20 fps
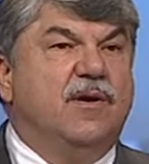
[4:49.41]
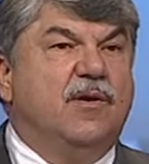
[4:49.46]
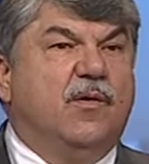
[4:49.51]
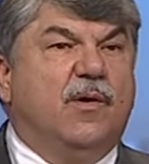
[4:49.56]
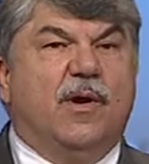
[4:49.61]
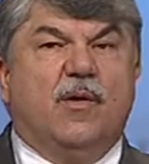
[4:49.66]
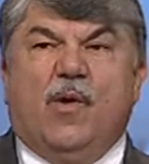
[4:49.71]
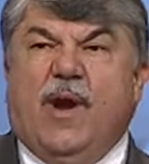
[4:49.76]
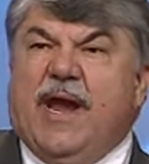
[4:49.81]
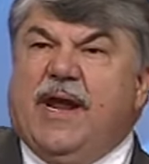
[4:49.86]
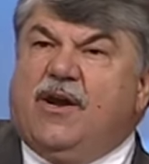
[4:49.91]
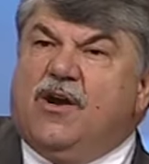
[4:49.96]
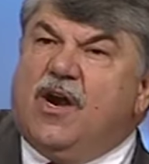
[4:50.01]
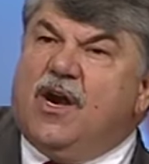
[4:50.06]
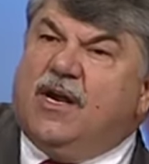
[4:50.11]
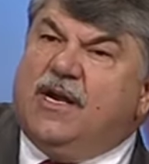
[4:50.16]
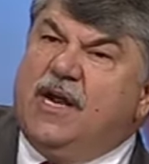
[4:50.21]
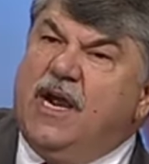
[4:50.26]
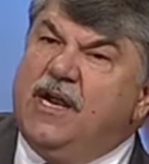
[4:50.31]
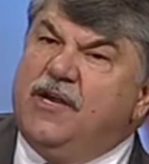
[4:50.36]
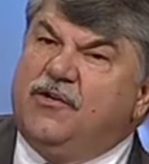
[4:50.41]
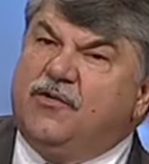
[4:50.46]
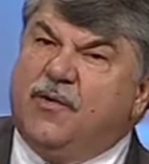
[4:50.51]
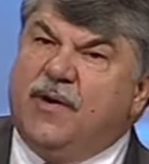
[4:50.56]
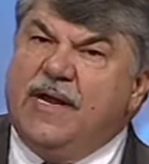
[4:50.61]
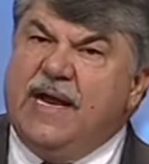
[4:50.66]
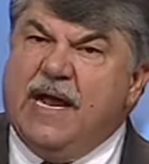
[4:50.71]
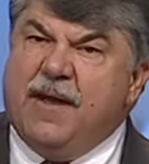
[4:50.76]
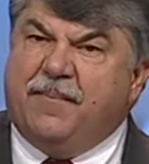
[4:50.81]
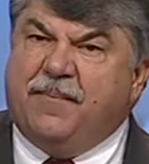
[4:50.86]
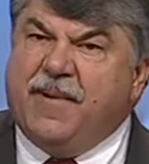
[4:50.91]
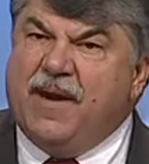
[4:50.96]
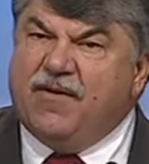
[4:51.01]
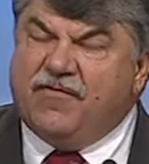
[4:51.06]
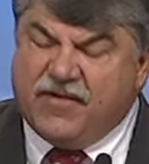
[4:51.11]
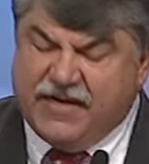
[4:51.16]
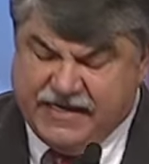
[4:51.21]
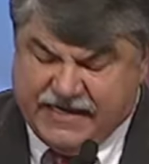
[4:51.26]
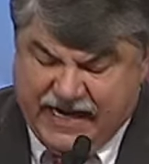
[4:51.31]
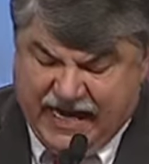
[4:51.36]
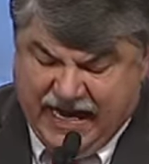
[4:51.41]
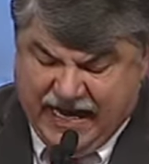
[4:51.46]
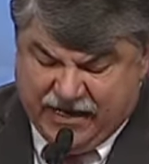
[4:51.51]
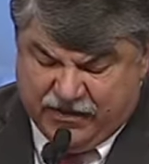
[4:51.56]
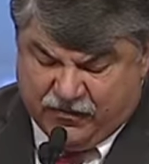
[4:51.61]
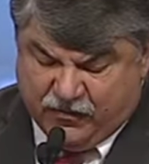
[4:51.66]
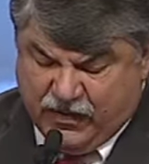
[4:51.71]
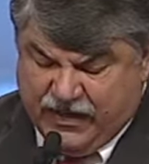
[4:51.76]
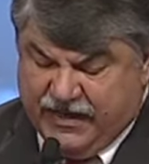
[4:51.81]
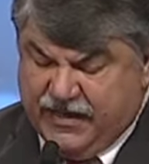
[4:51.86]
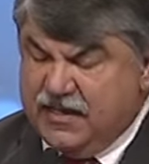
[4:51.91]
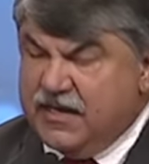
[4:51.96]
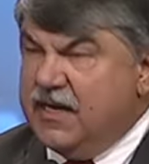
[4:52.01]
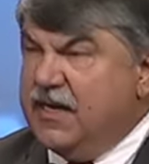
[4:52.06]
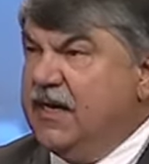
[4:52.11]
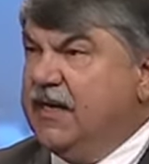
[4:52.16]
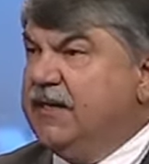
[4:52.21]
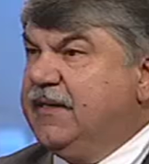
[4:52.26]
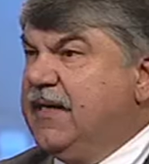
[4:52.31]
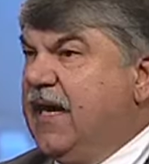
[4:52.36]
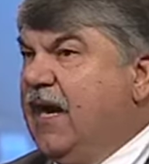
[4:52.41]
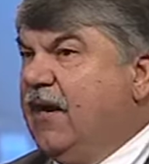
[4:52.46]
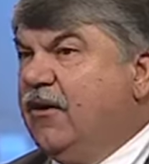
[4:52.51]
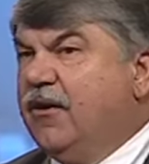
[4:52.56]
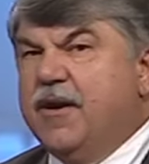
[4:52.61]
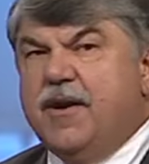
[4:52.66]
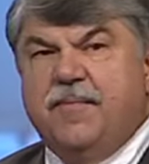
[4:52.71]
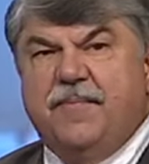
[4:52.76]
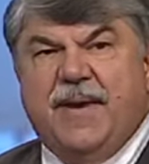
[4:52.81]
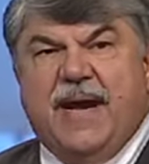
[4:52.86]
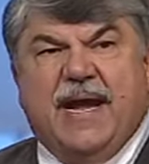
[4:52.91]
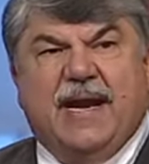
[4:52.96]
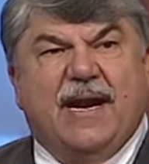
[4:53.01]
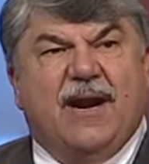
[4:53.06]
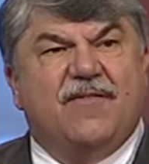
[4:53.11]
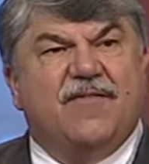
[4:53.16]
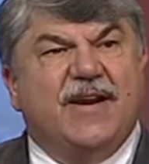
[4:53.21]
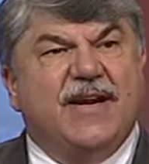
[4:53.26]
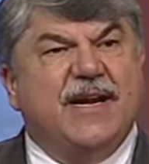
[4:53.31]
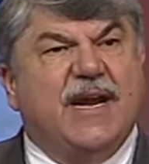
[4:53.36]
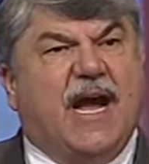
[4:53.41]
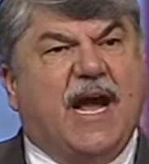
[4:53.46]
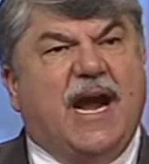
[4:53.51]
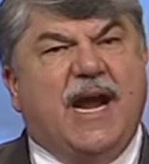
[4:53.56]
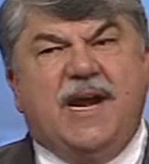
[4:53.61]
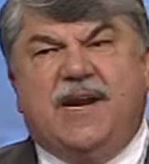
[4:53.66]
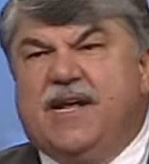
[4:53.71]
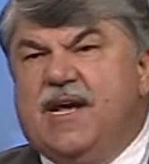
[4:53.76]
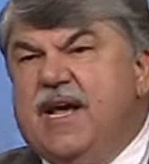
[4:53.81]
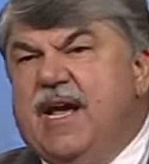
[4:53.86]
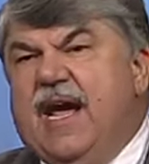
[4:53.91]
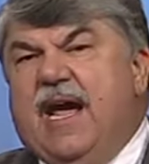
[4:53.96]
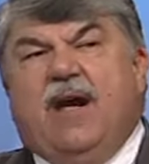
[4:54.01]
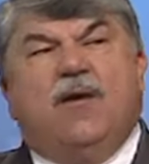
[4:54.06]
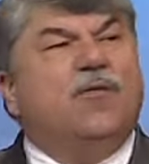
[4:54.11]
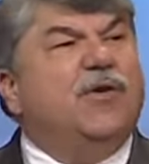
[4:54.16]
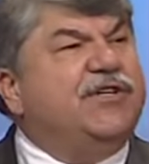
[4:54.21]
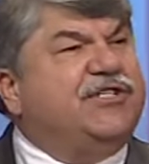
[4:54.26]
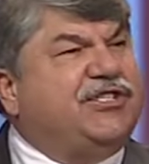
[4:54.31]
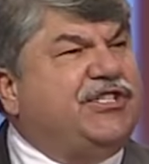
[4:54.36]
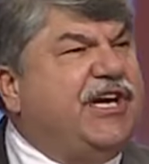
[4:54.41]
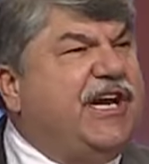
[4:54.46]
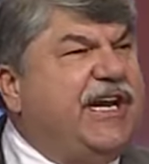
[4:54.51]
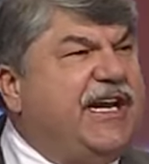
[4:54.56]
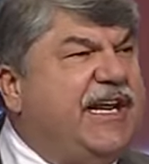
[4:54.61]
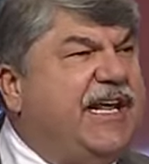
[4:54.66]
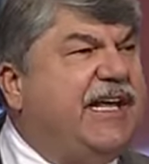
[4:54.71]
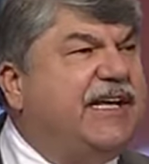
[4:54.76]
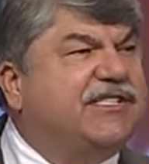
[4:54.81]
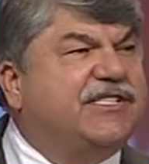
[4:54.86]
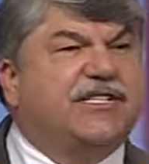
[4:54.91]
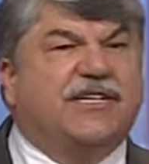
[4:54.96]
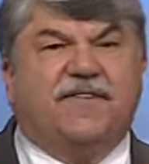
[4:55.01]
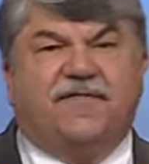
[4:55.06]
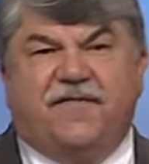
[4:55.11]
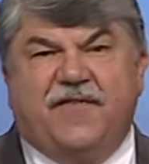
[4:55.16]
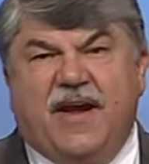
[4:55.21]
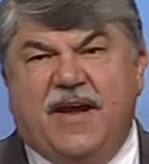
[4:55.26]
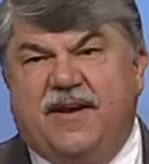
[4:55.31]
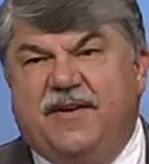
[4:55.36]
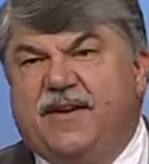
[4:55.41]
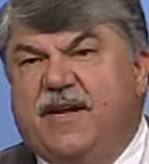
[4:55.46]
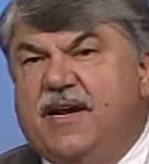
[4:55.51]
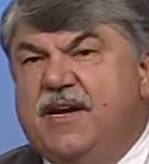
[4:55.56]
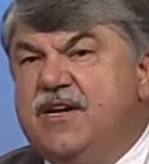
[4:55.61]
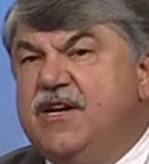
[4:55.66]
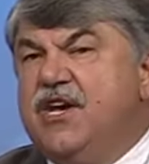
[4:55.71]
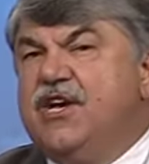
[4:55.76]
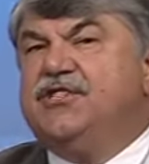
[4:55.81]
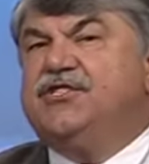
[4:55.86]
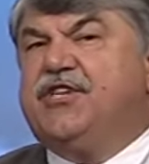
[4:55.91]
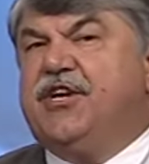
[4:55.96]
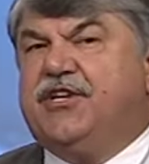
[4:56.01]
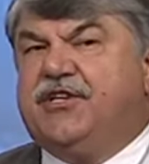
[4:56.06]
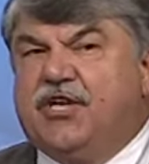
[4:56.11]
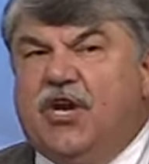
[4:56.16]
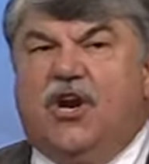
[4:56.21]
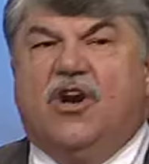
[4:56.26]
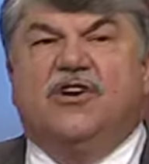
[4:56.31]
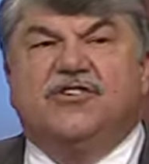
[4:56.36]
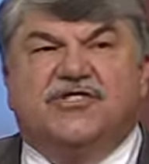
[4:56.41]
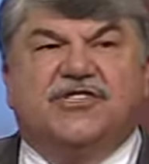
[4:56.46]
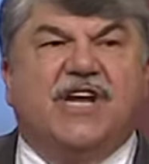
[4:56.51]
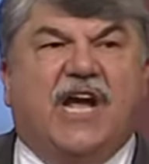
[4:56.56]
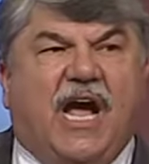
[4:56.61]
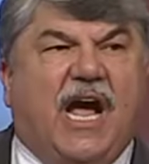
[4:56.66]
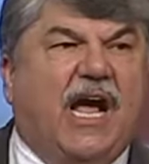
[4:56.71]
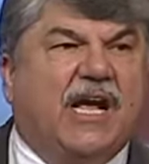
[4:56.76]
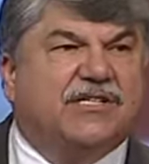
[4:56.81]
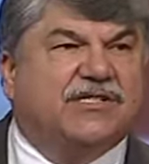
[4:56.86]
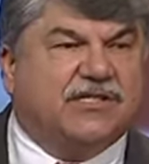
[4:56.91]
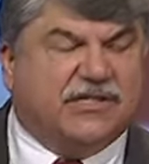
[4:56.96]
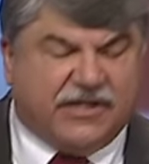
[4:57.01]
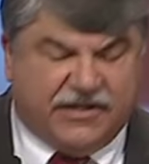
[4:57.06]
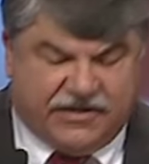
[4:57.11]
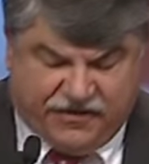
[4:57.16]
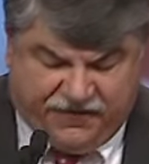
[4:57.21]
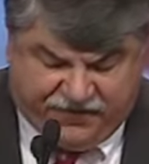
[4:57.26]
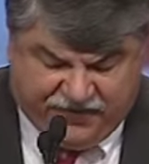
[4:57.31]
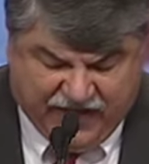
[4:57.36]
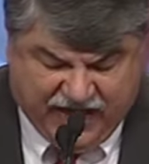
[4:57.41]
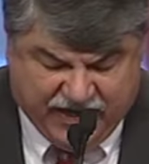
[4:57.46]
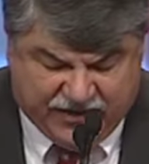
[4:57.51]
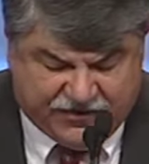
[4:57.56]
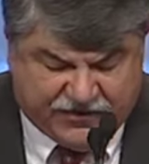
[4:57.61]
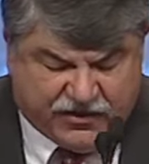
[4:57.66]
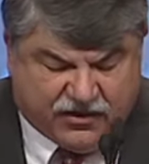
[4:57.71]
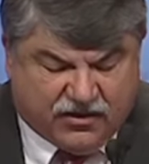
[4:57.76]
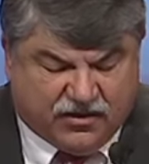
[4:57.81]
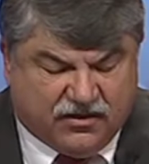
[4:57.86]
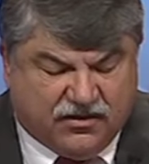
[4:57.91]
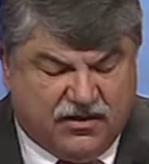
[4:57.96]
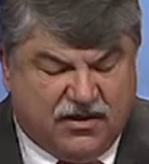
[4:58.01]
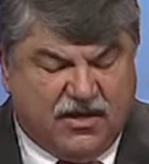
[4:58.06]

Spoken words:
We wake our country up every day and we tuck her to bed every night, and when she needs defending, she turns to us to defend her.